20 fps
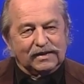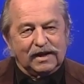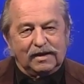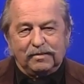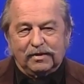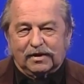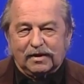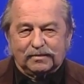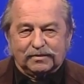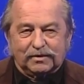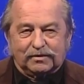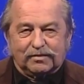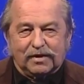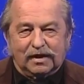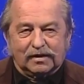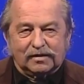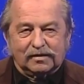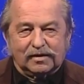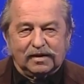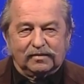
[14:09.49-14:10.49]
that it becomes
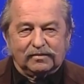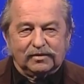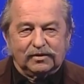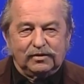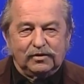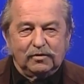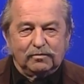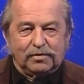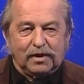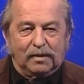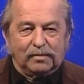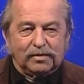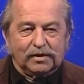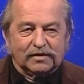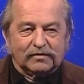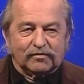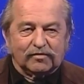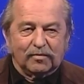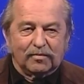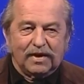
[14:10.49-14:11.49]
attractive that new
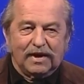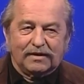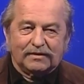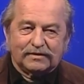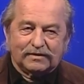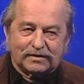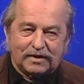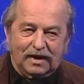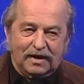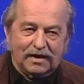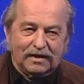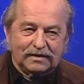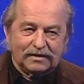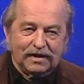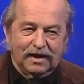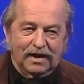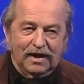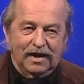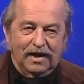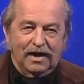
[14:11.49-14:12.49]
population from outside